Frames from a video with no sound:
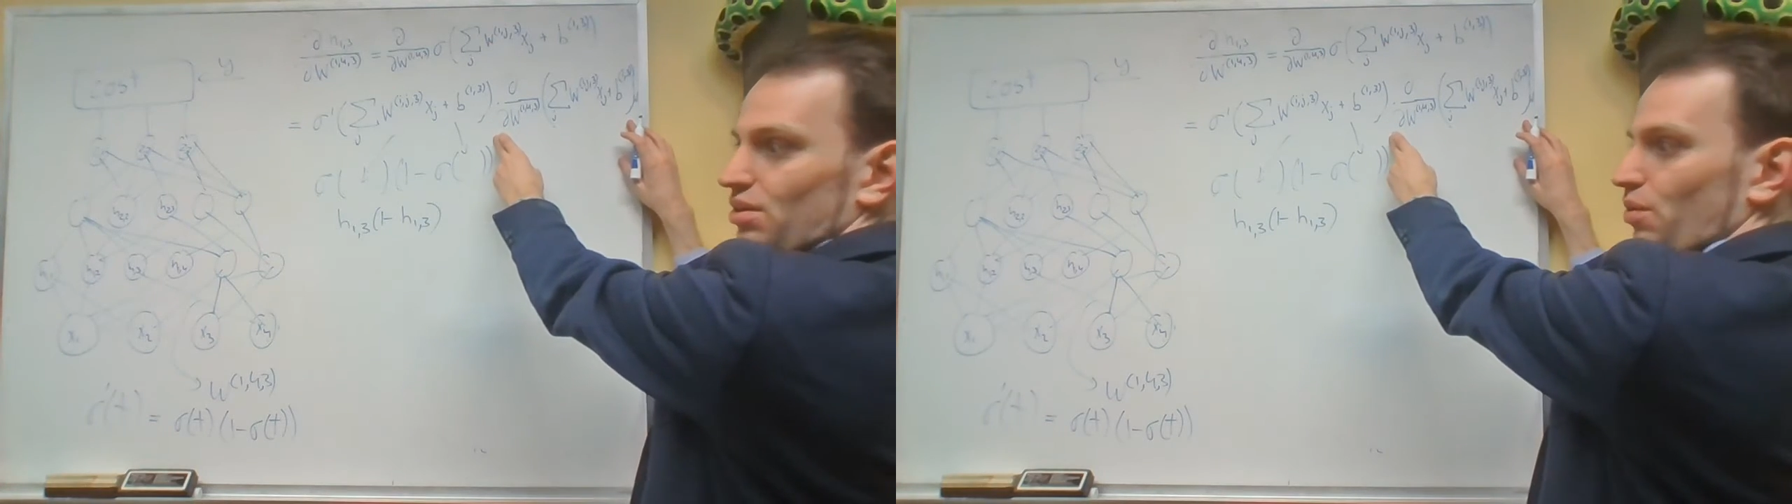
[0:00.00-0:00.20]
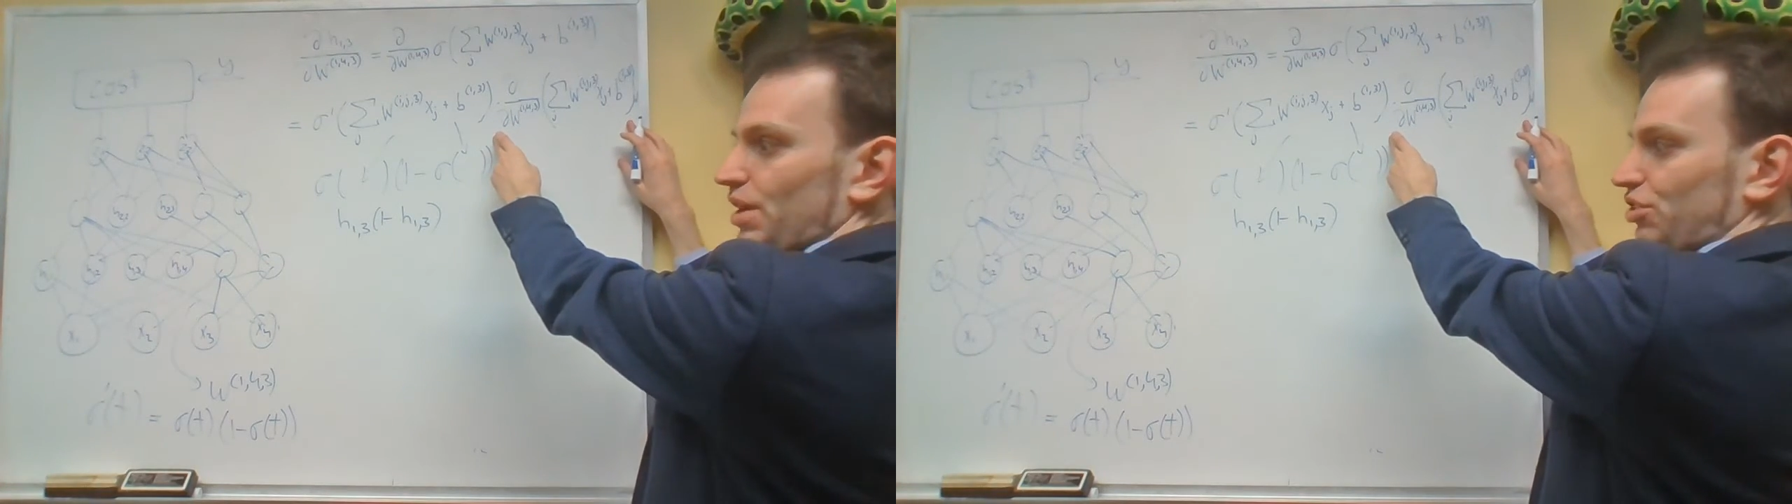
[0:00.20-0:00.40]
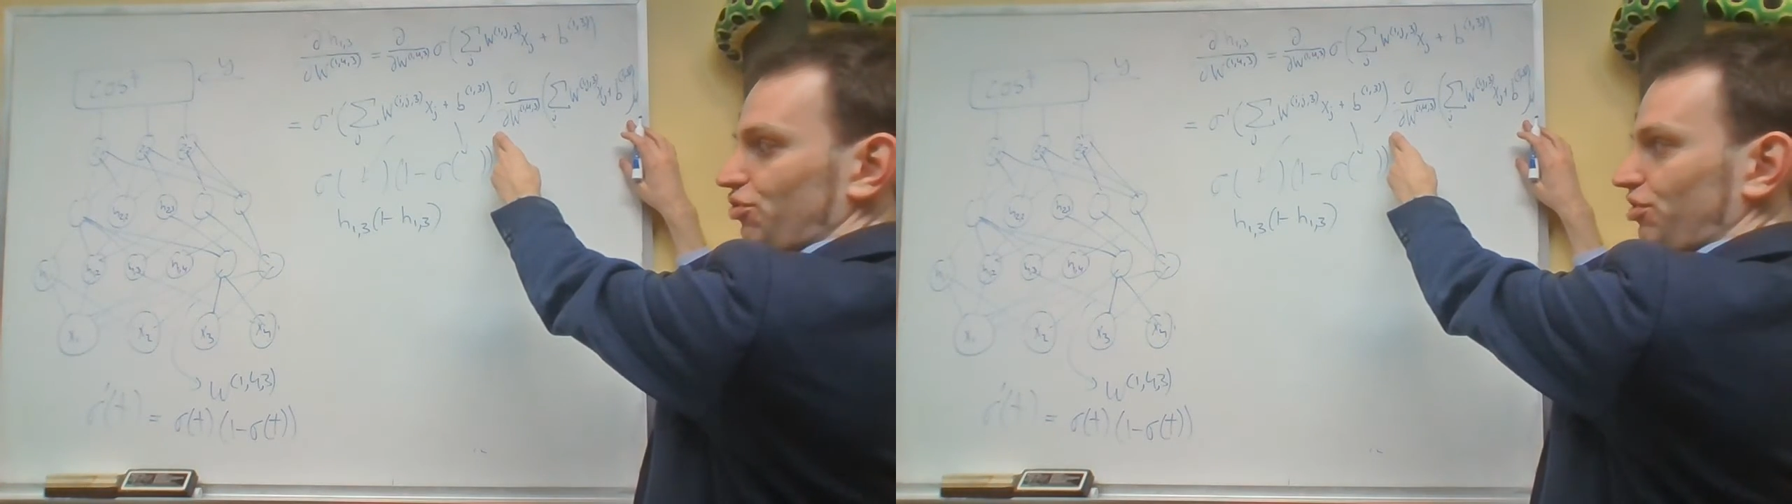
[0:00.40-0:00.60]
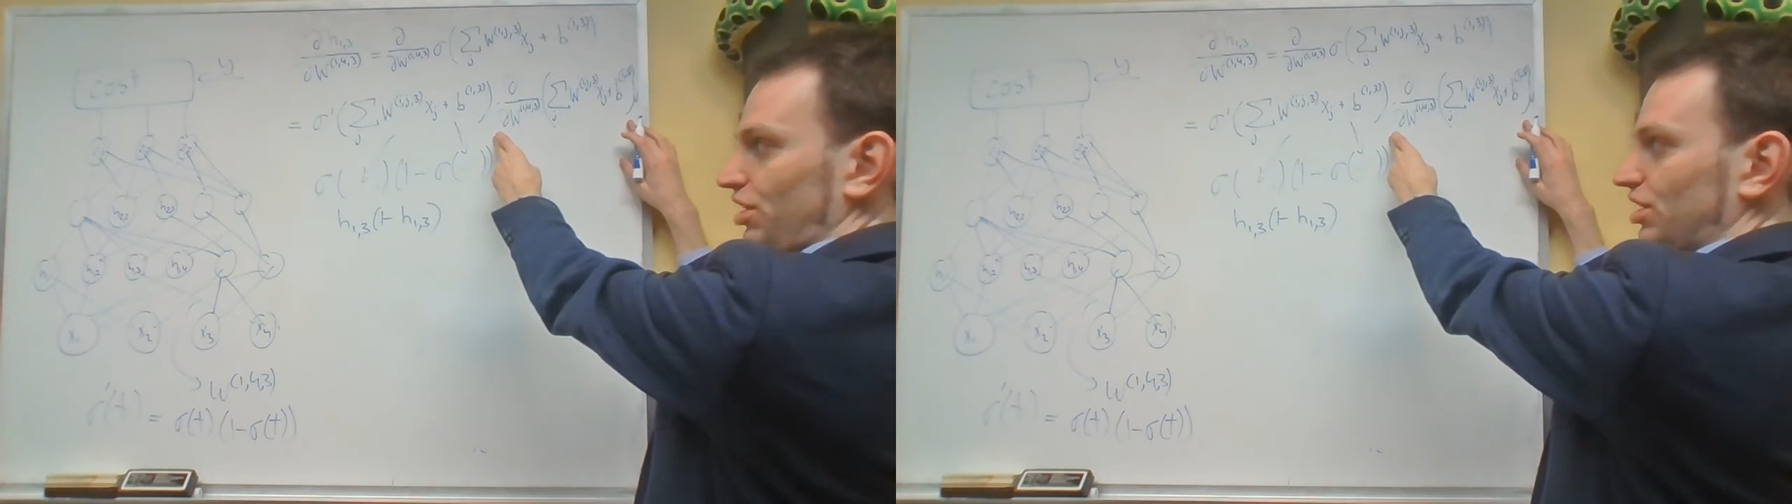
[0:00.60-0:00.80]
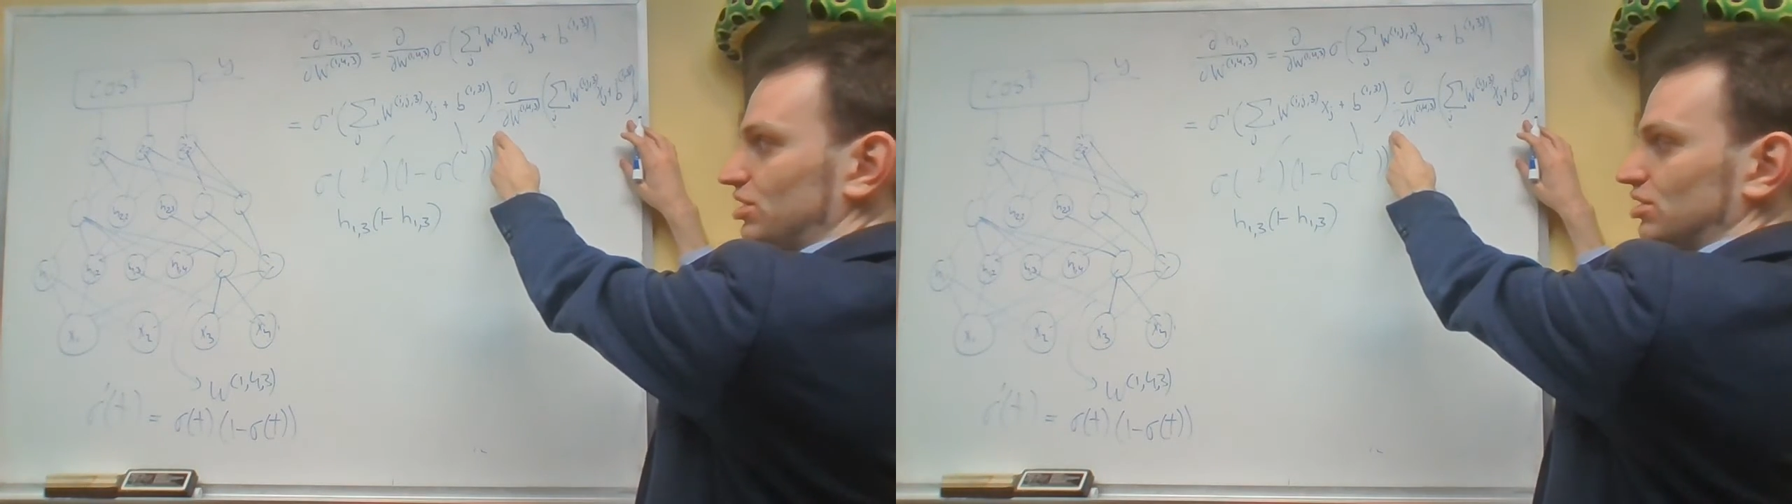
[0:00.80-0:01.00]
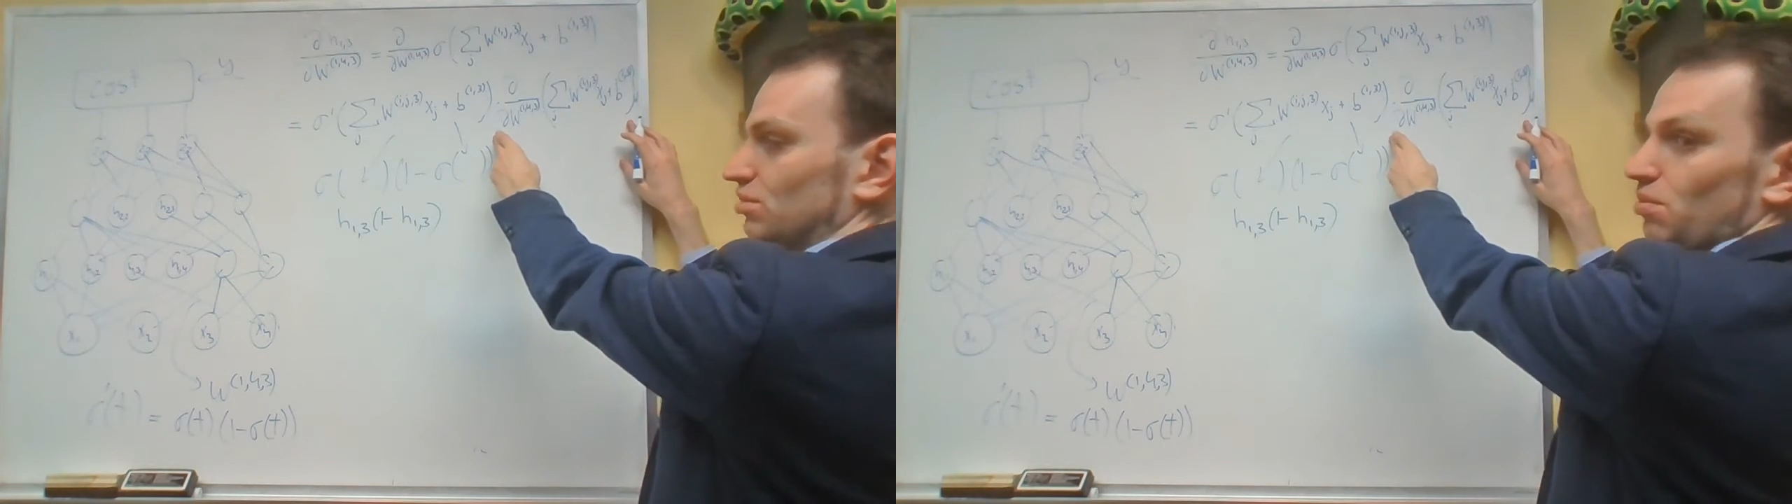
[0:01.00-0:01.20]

which is